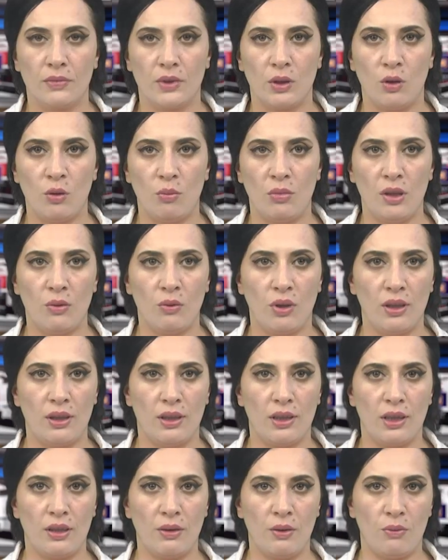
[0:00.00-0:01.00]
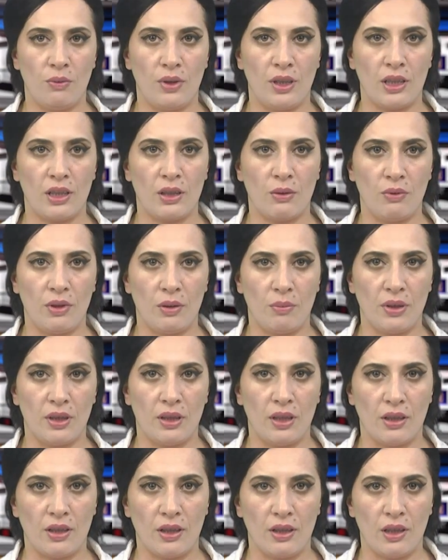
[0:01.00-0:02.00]
On May 27, works will be
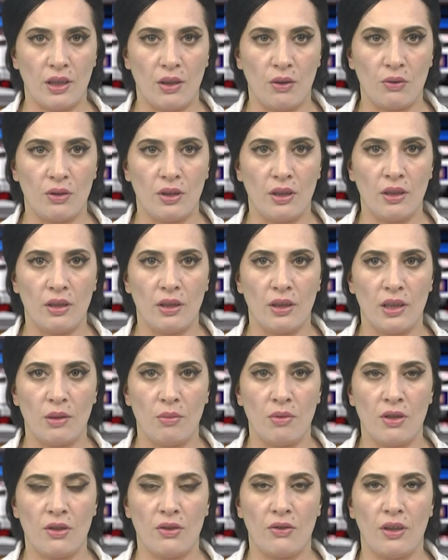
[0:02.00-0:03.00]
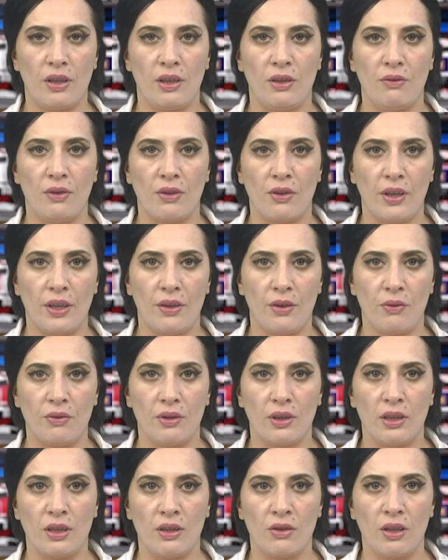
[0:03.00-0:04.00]
carried out in the administrative area of
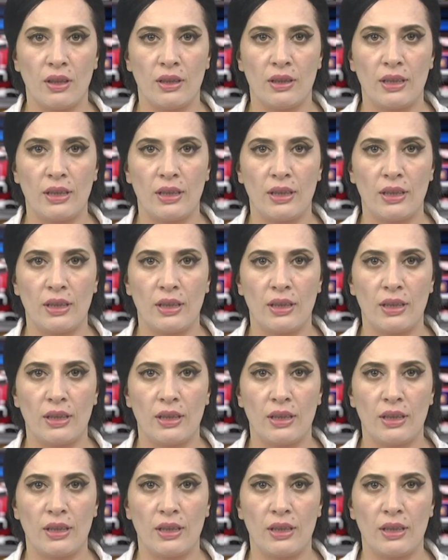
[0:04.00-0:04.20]
the Kirants